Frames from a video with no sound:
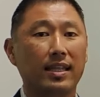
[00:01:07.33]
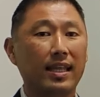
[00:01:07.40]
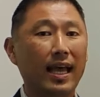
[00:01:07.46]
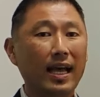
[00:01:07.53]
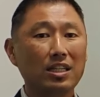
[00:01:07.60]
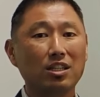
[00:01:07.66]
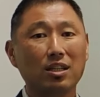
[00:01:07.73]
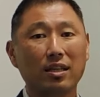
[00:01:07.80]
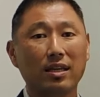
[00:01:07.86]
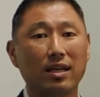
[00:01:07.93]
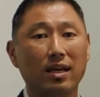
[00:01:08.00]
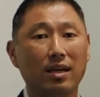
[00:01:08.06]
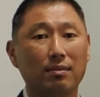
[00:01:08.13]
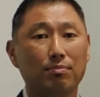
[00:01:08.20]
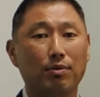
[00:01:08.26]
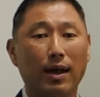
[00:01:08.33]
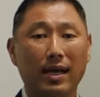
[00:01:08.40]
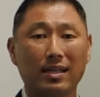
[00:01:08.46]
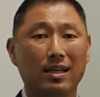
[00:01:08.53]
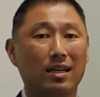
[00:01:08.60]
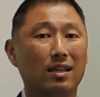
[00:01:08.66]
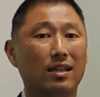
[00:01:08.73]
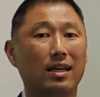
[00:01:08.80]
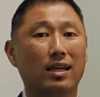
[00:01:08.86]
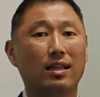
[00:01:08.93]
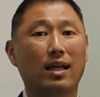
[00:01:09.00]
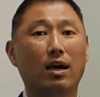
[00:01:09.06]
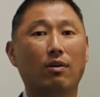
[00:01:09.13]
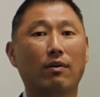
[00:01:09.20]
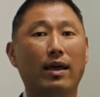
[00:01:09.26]
They actually practically
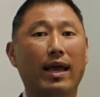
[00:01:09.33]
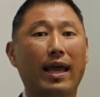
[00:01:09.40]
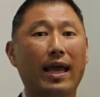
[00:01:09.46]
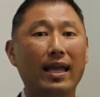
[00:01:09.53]
allow